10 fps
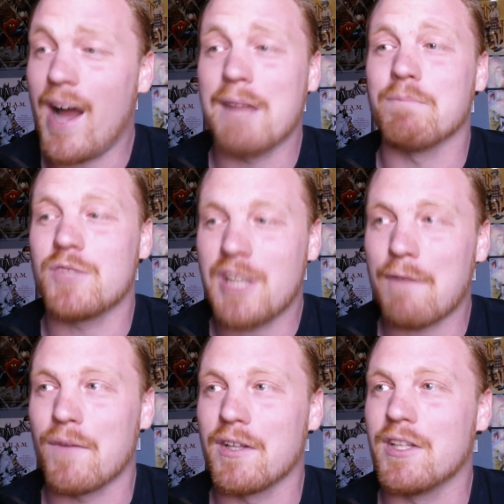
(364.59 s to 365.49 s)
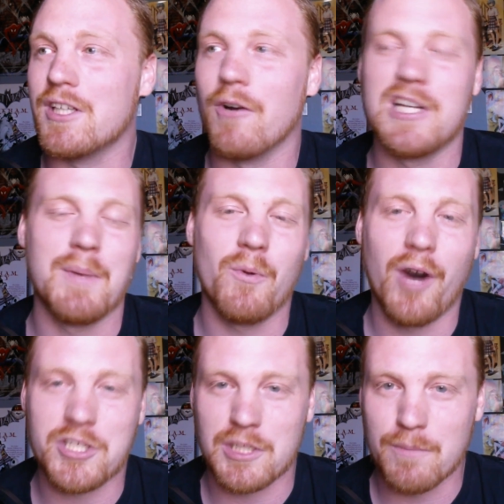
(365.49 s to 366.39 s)
I am definitely going to be
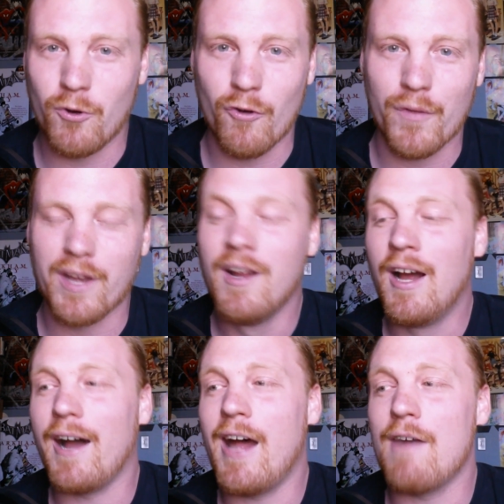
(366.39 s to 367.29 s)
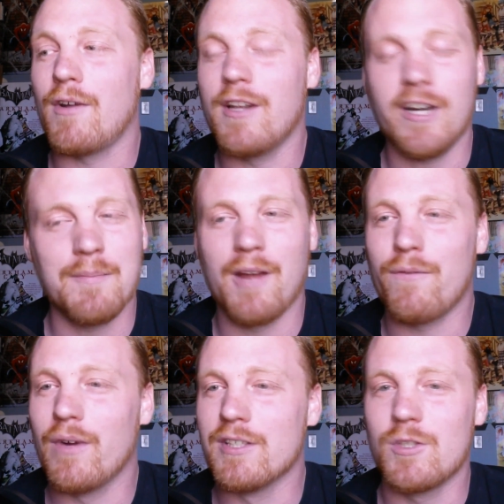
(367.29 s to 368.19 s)
watching more of it. I have a lot of my
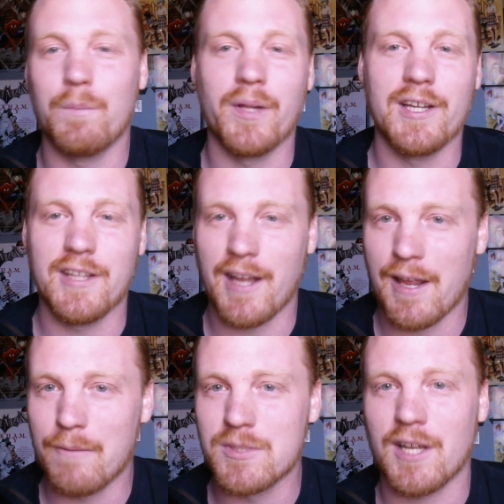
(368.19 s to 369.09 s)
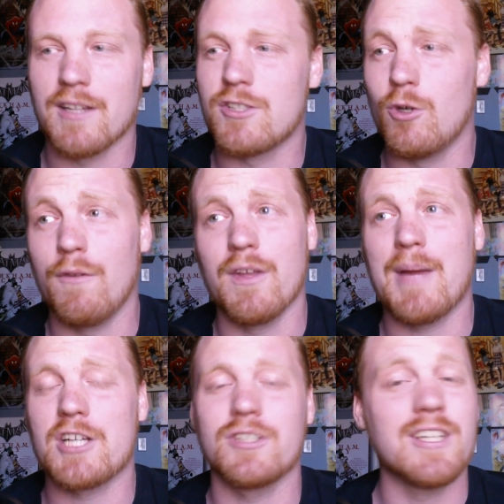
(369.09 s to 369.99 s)
friends who played the games, and 2 of
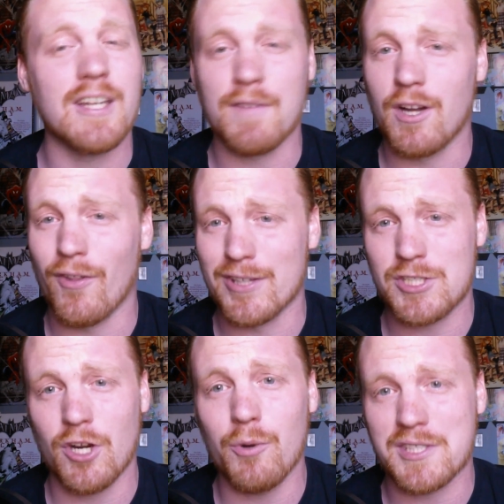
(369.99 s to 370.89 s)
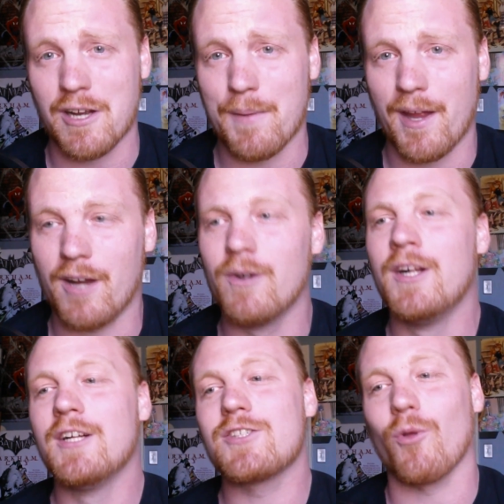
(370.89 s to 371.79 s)
them actually didn't even know that the show was coming out,
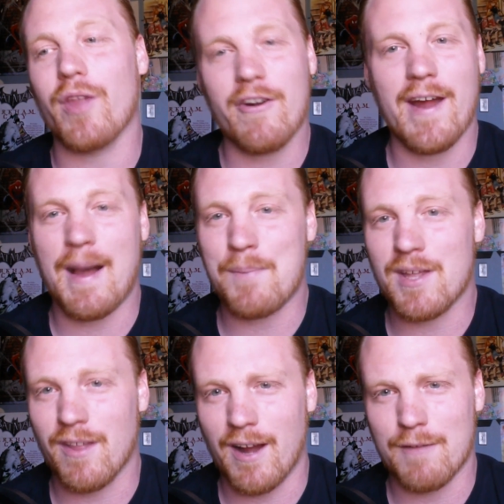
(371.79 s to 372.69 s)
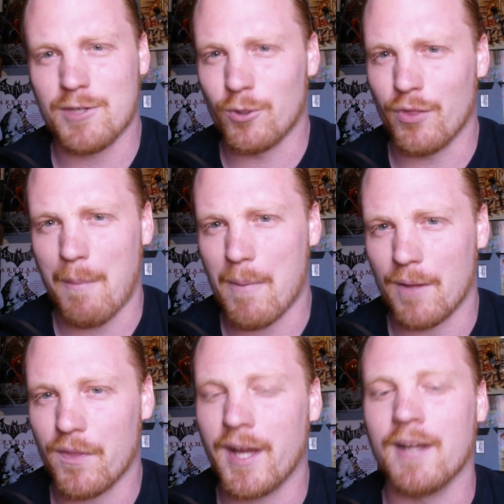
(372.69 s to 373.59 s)
so they're happy that I've told them
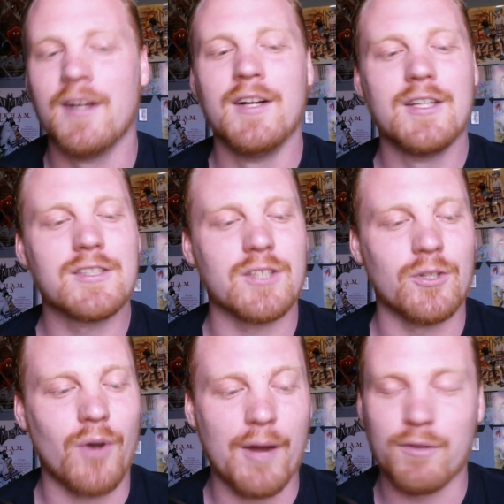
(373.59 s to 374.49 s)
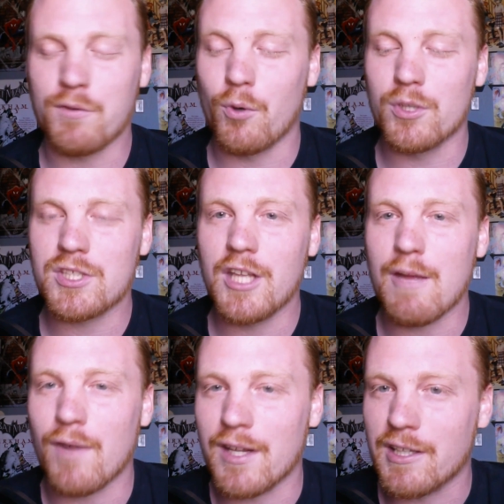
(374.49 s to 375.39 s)
about that. So I will of course
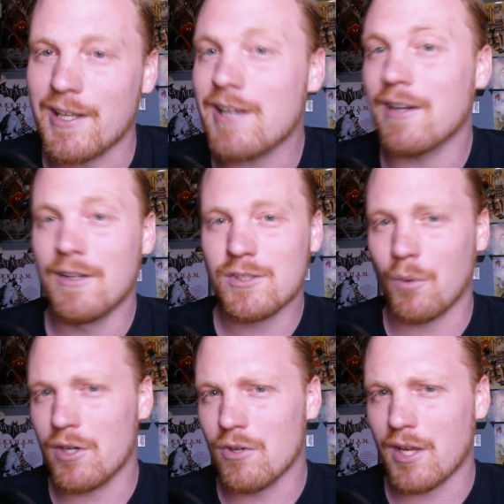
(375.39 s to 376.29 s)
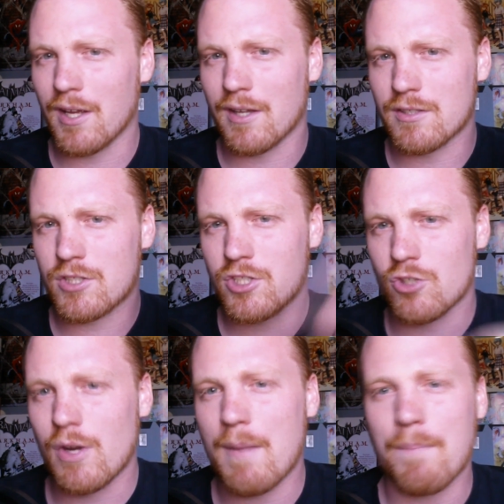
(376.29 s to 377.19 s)
leave a link to where you can
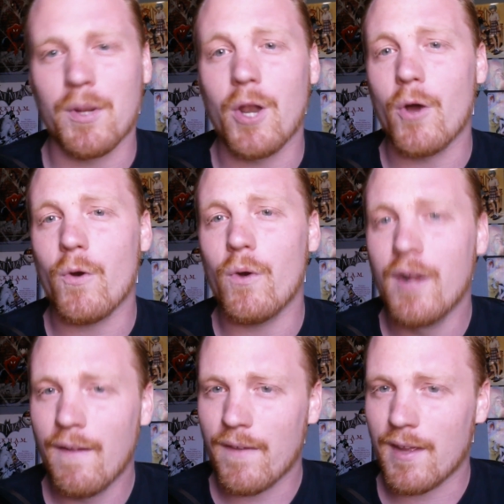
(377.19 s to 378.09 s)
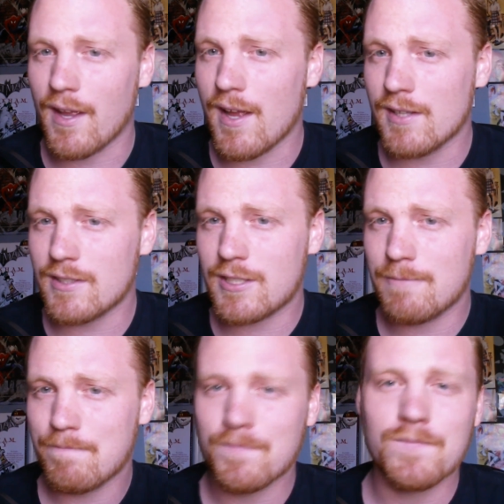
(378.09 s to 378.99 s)
stream it below,
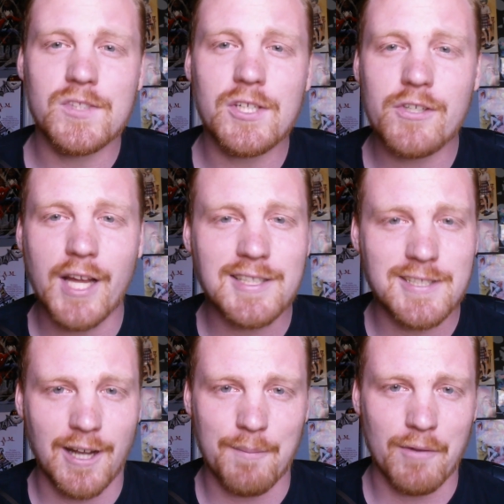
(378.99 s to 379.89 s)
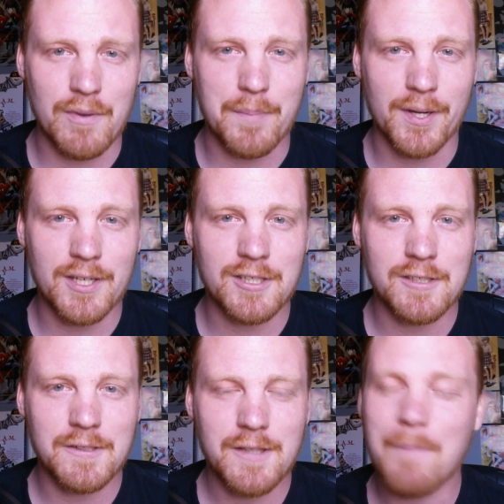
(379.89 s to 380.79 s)
and until next time everybody,
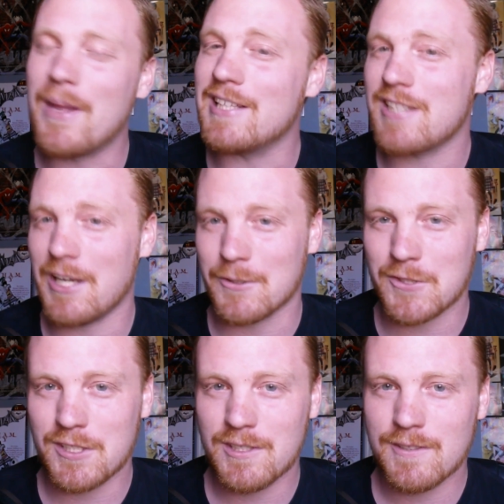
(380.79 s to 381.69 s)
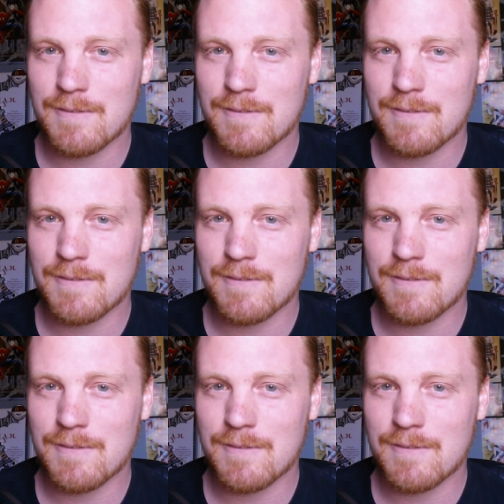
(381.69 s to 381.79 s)
peace out.